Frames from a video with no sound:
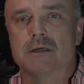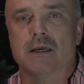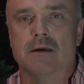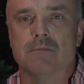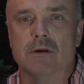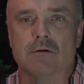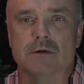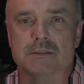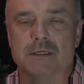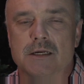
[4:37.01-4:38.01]
and
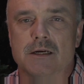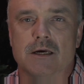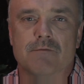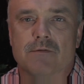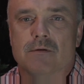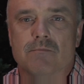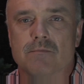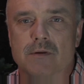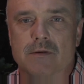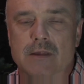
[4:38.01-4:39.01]
he's seen enough, and
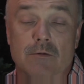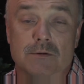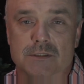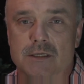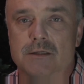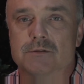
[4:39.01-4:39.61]
that was it.